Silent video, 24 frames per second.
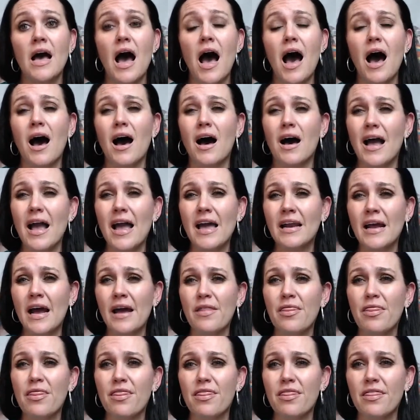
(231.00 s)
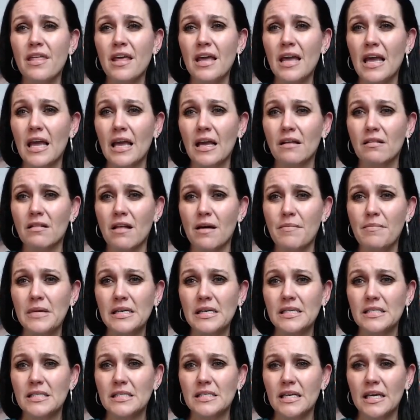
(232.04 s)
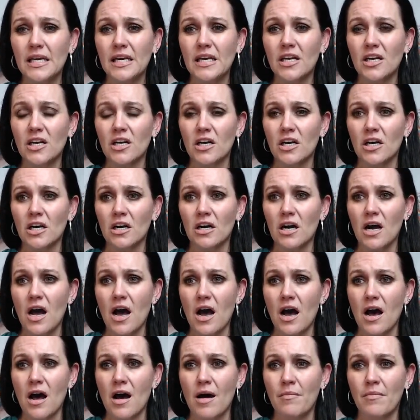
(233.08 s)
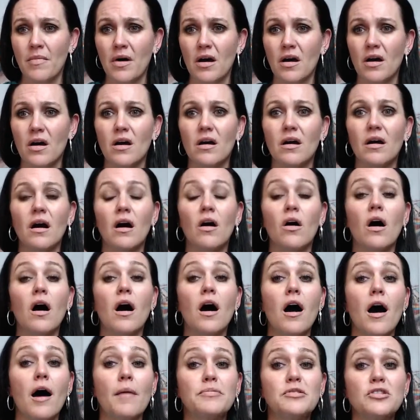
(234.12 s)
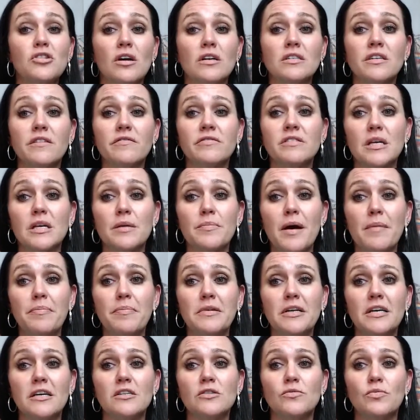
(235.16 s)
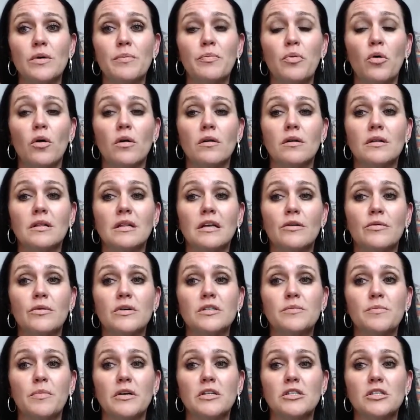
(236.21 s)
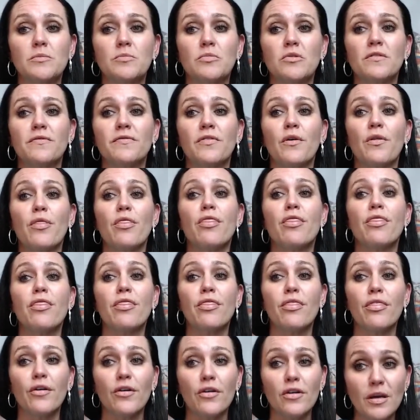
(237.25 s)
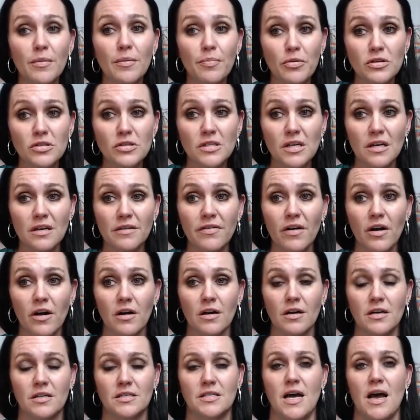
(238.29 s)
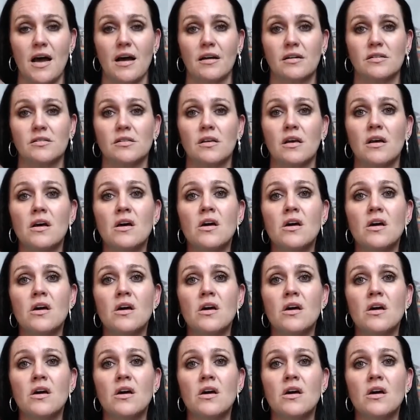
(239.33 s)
And I think, let me see here, obstructive sleep apnea is reportedly responsible for 30% of heart attacks.